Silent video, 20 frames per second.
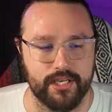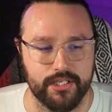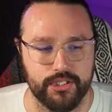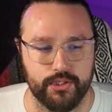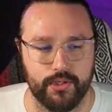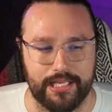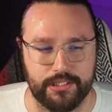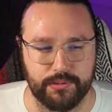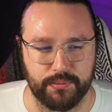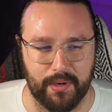So
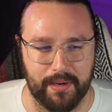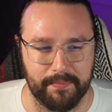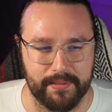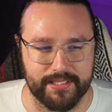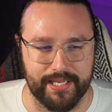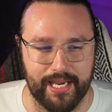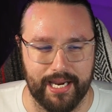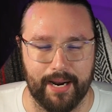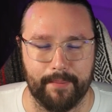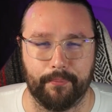that's why I'm going to
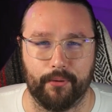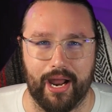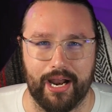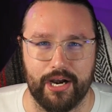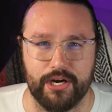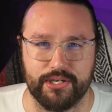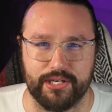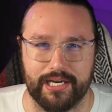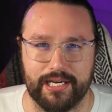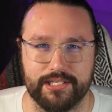say I
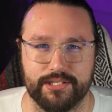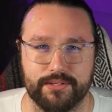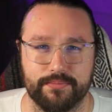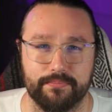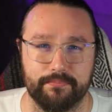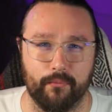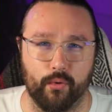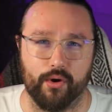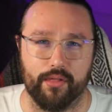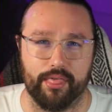prioritize
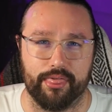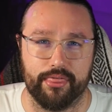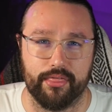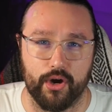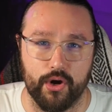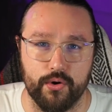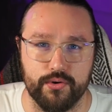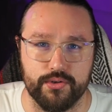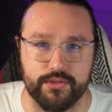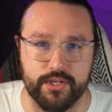more of
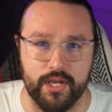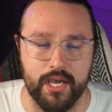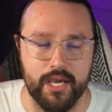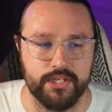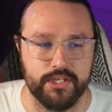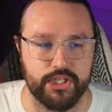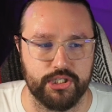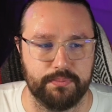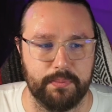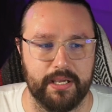those,
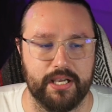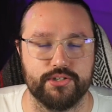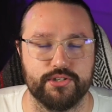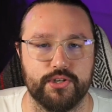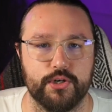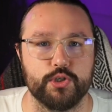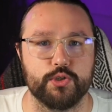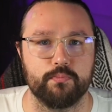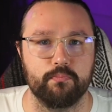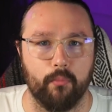just because
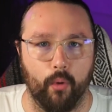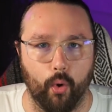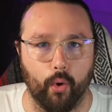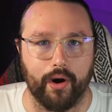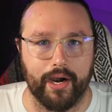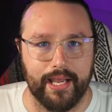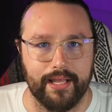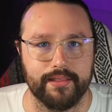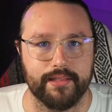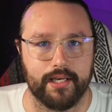there's more
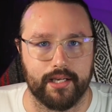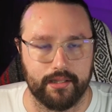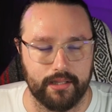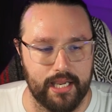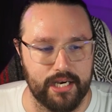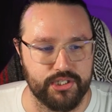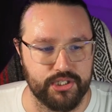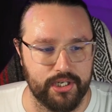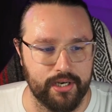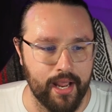in the
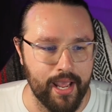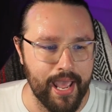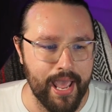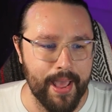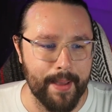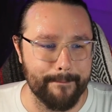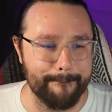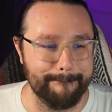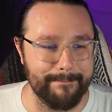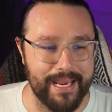collection.
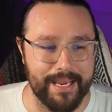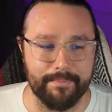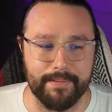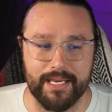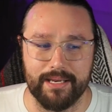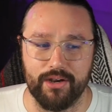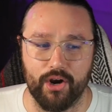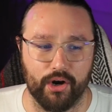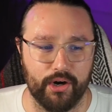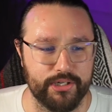Maybe
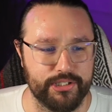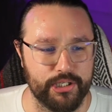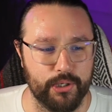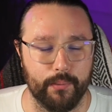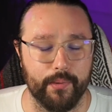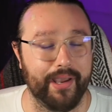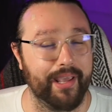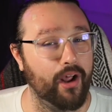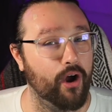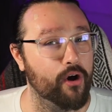Naruto
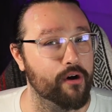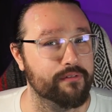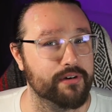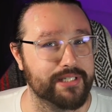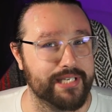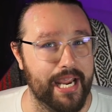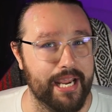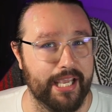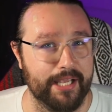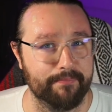will get
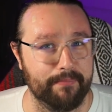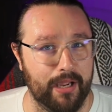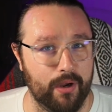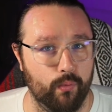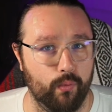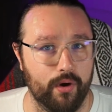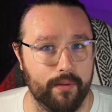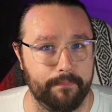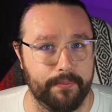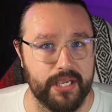overtaken by
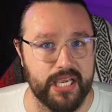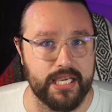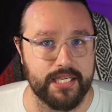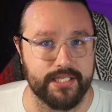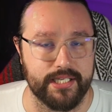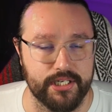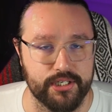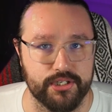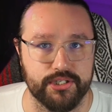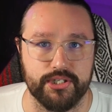One Piece
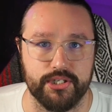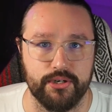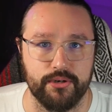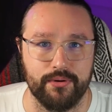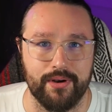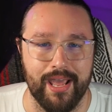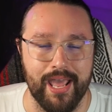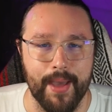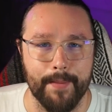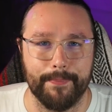here
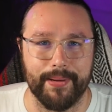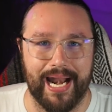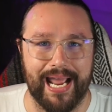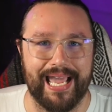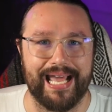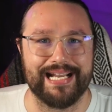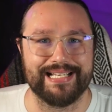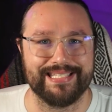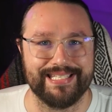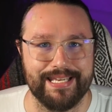soon, but I
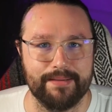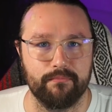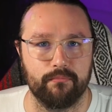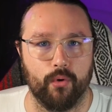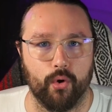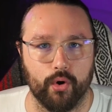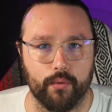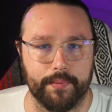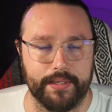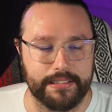got to see
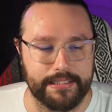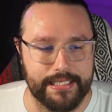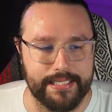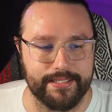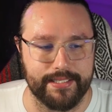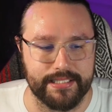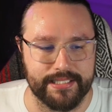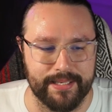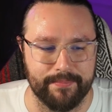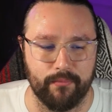more
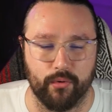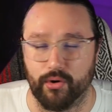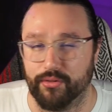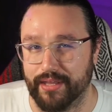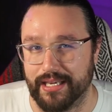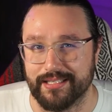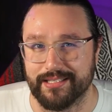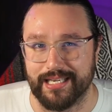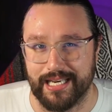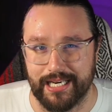releases and more
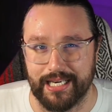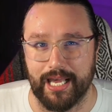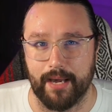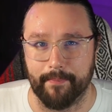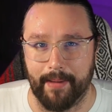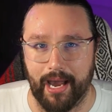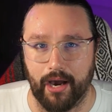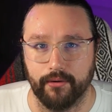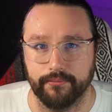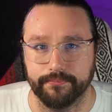things need to come out.